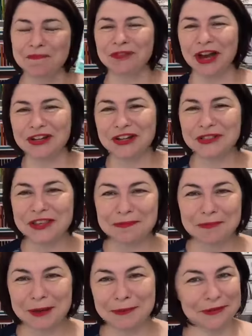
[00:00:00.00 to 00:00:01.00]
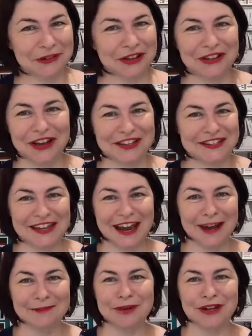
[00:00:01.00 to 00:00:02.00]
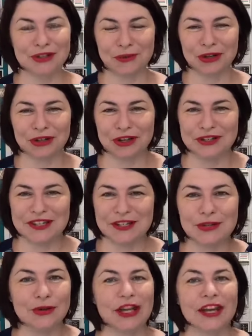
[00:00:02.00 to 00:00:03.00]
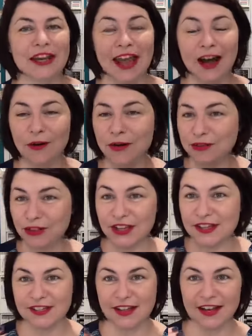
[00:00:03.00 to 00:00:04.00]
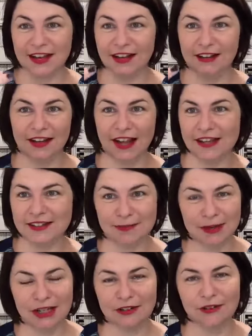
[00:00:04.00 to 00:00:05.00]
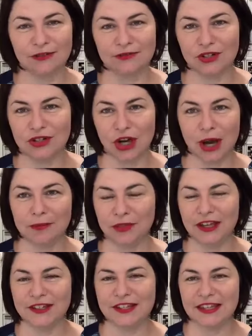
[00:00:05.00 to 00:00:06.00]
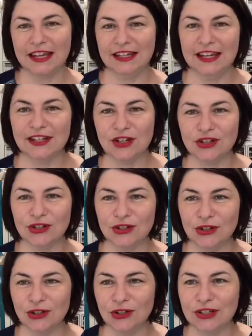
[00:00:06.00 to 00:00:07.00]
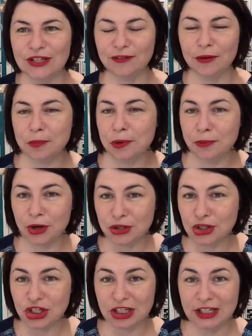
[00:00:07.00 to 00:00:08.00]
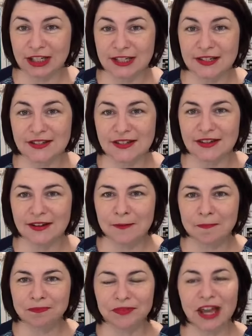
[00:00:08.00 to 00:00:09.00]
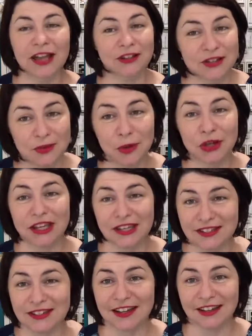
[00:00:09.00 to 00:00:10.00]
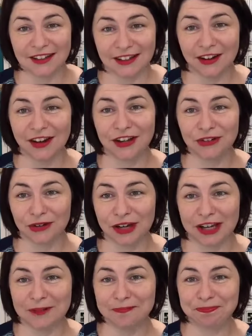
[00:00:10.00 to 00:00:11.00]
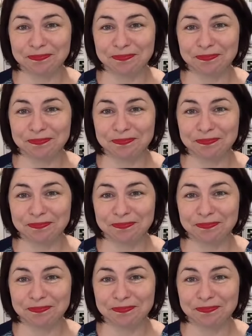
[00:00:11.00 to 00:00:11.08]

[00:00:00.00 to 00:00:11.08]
I don't think people realize how much work goes into it and how often there's like last minute type things that they need to do, different promotions. Kayla's work is stunning, I agree.